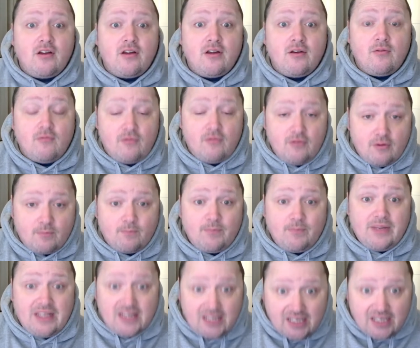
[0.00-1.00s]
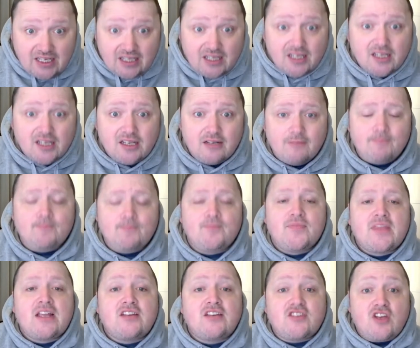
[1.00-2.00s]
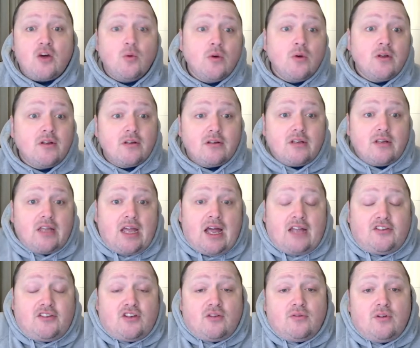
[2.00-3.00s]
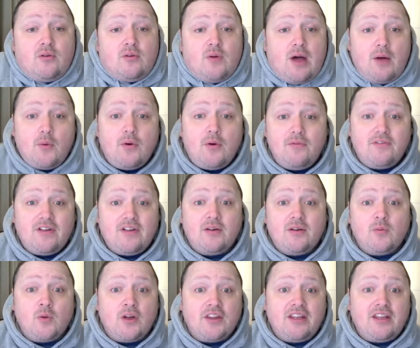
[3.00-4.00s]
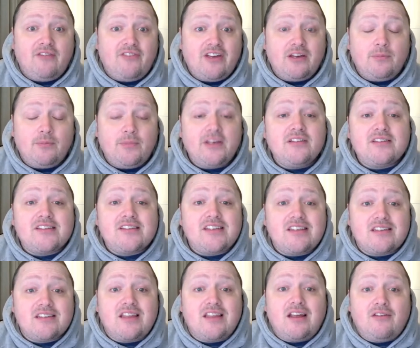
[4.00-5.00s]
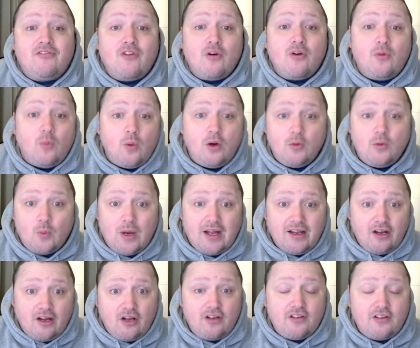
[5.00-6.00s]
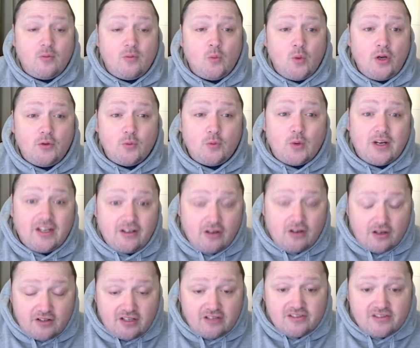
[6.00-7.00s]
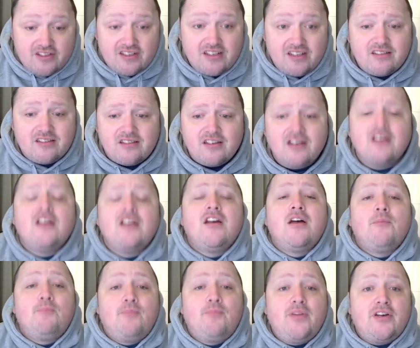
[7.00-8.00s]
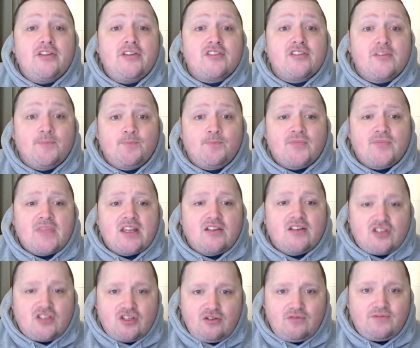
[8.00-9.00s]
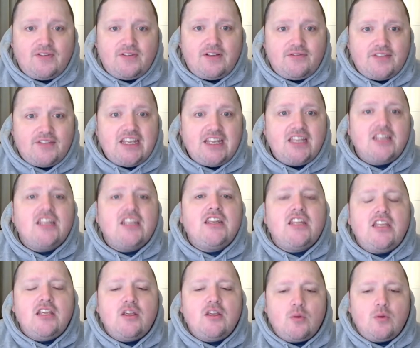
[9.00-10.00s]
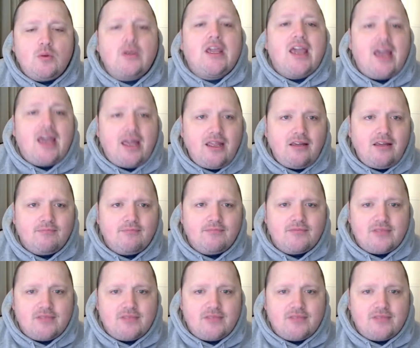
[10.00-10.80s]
Rugby League. So I don't know what the availability is like for worldwide audiences, but 2:15 in the UK on